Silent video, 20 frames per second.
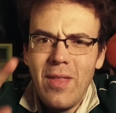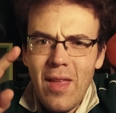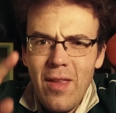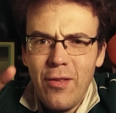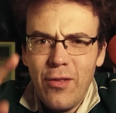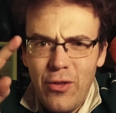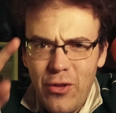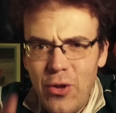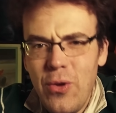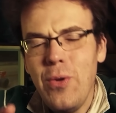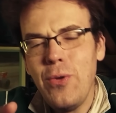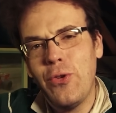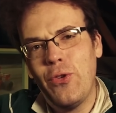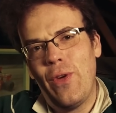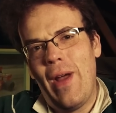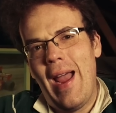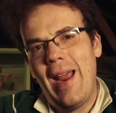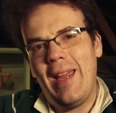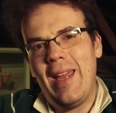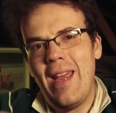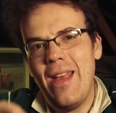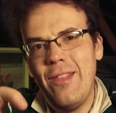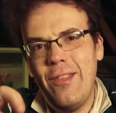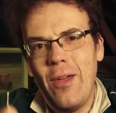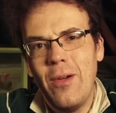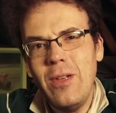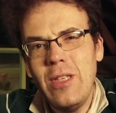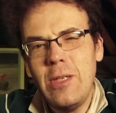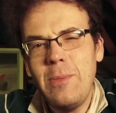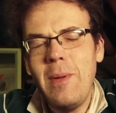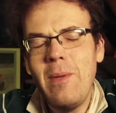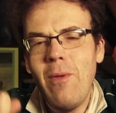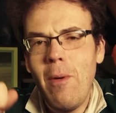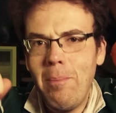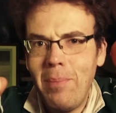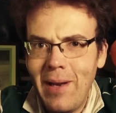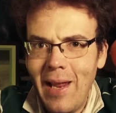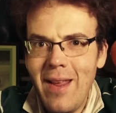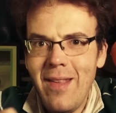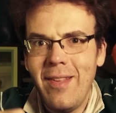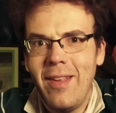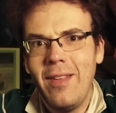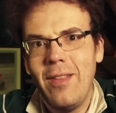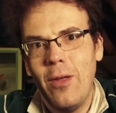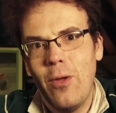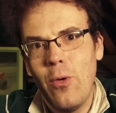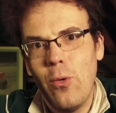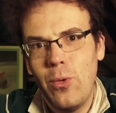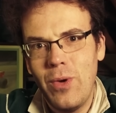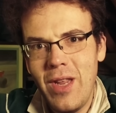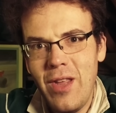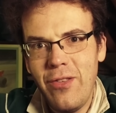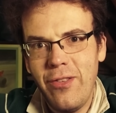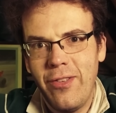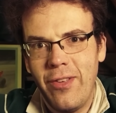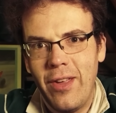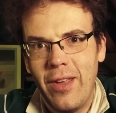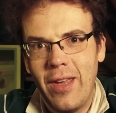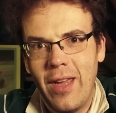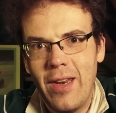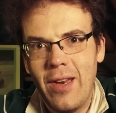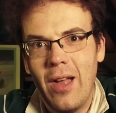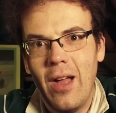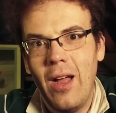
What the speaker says: This new track is going to be replacing the Corniche circuit